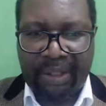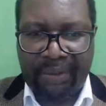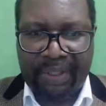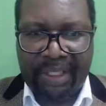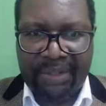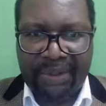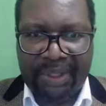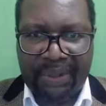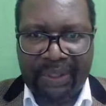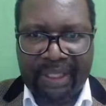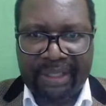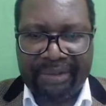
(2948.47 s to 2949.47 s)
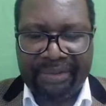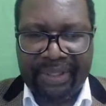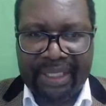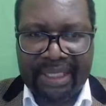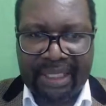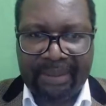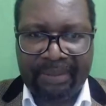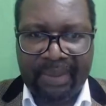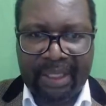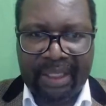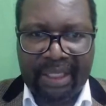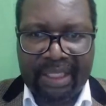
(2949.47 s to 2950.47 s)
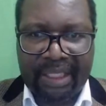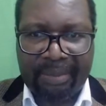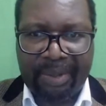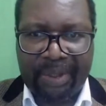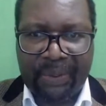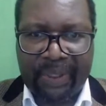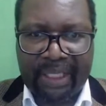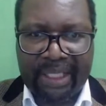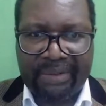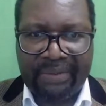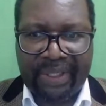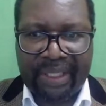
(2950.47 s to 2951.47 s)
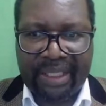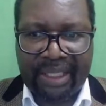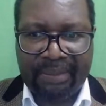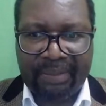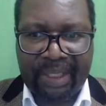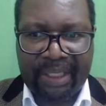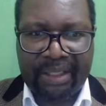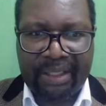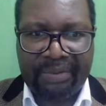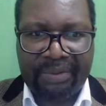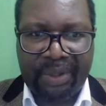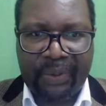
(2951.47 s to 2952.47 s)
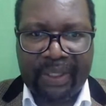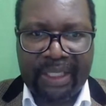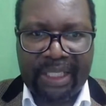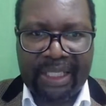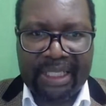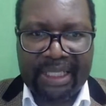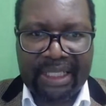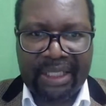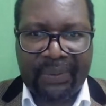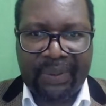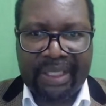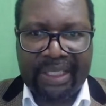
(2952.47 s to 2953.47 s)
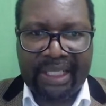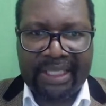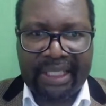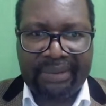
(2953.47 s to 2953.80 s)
health and social care visa and the support workers visa and the frequently asked questions.